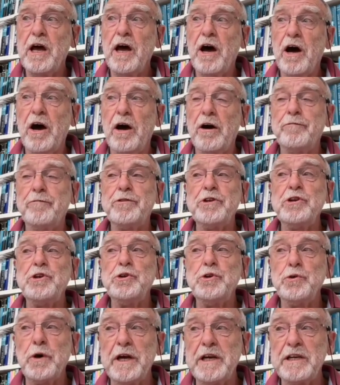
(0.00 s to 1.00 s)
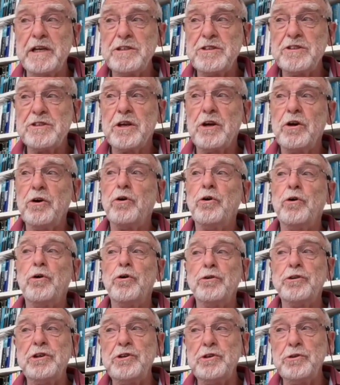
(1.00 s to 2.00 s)
of the US or
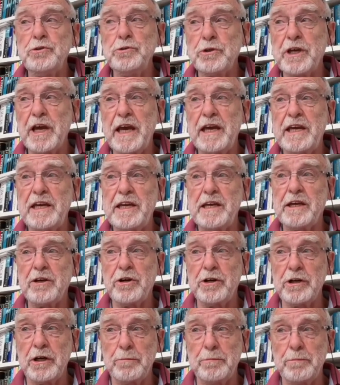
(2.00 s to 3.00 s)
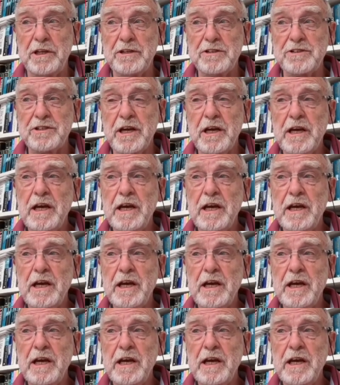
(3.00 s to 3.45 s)
the UK economies